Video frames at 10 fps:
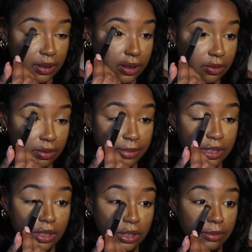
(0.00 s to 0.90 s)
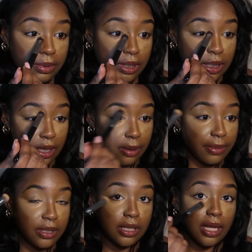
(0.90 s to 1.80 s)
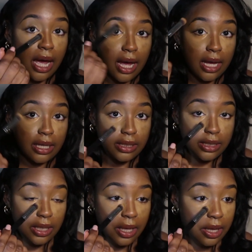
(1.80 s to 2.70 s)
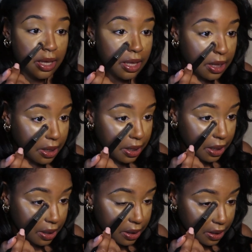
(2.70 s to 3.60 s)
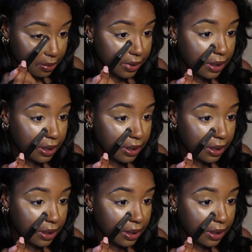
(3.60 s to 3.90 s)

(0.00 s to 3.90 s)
And you want to make sure you blend it up into the eyes. And then